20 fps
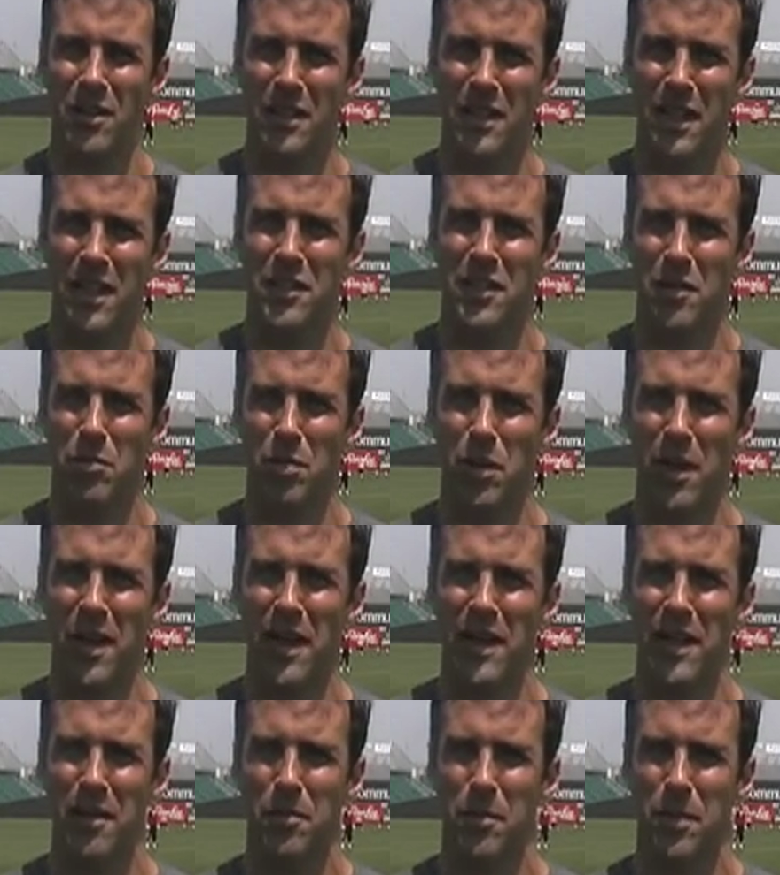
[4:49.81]
Kids had
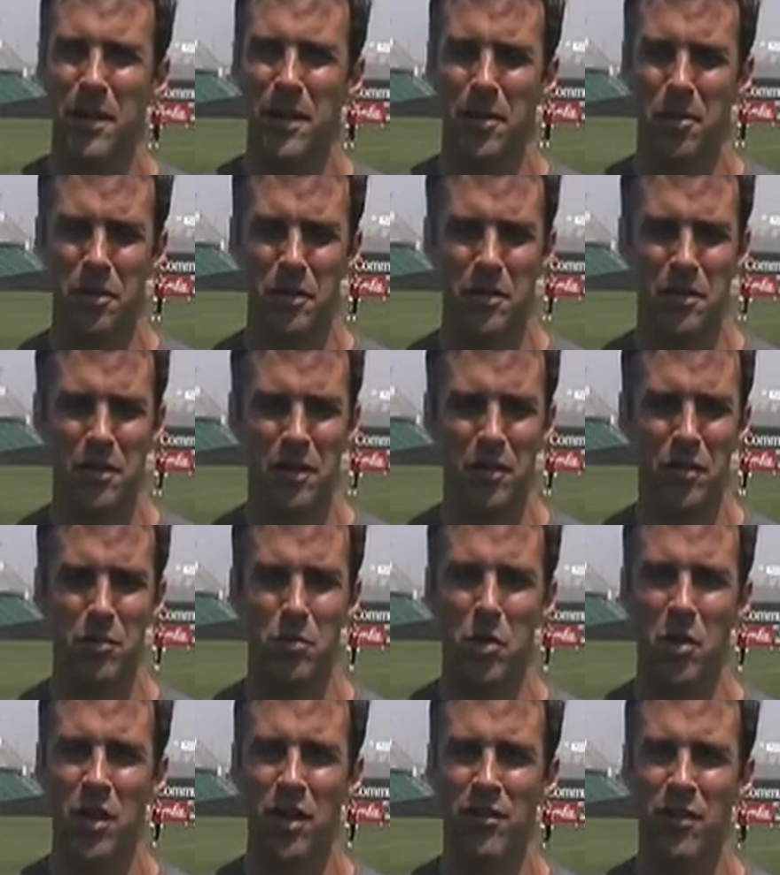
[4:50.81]
played it, but it was
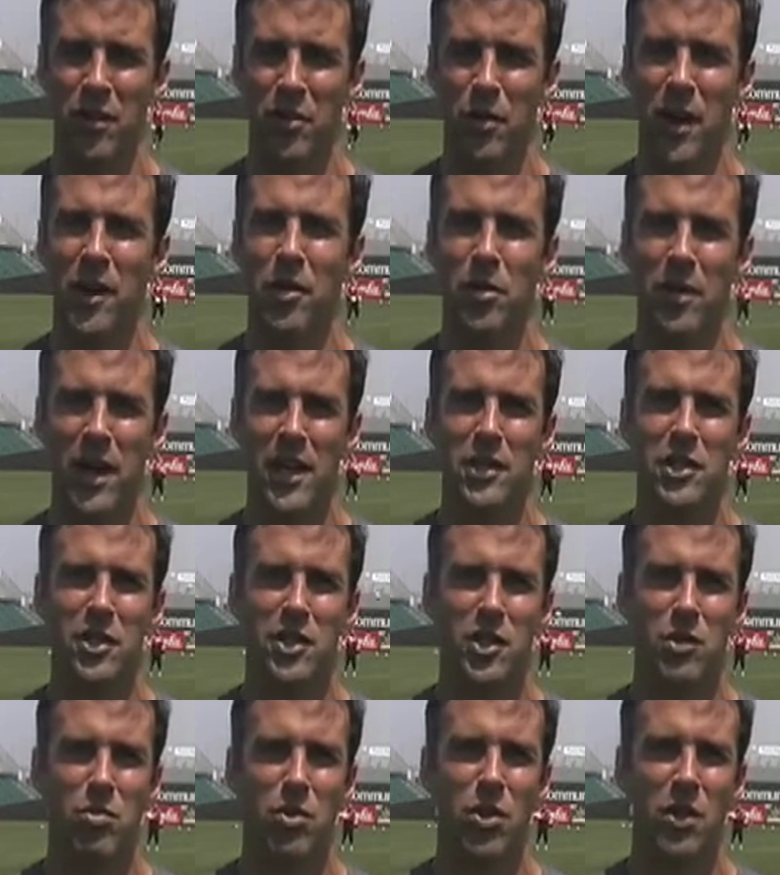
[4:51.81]
more of a recreation
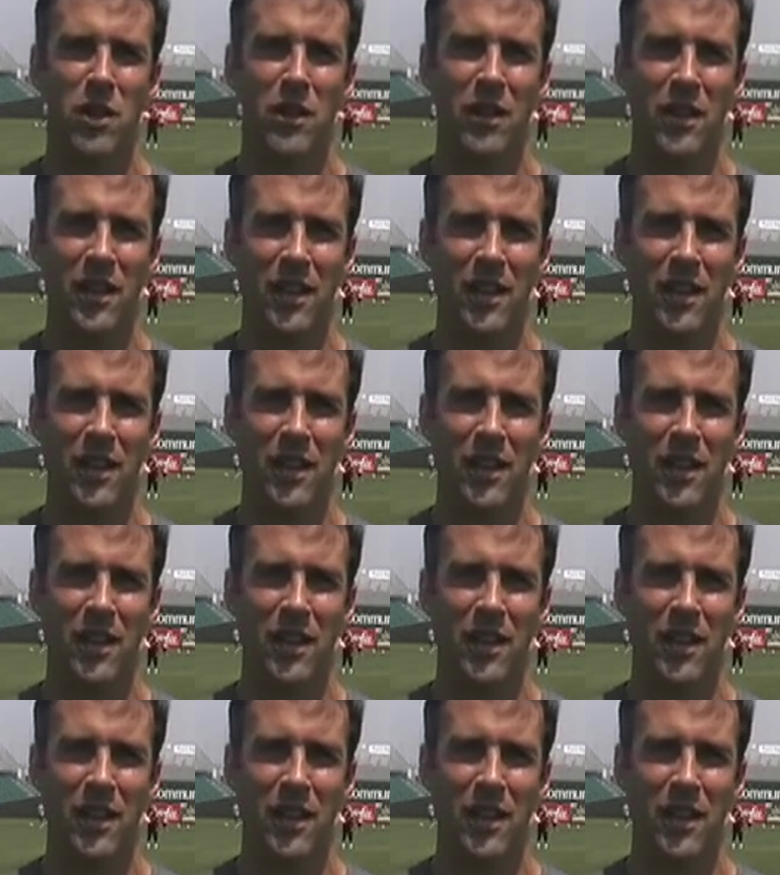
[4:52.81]
sport